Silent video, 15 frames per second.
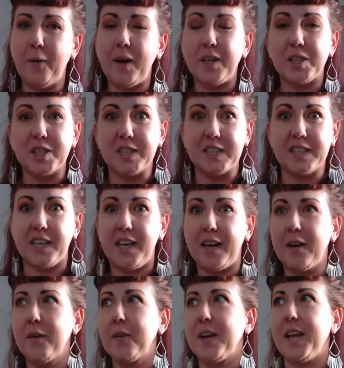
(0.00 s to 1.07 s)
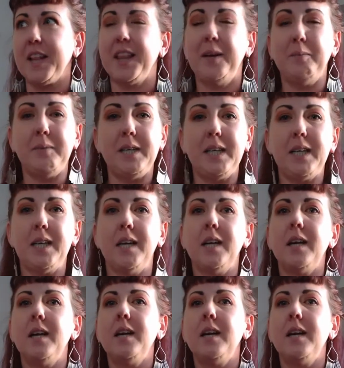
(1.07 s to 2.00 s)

I just thought, okay, let me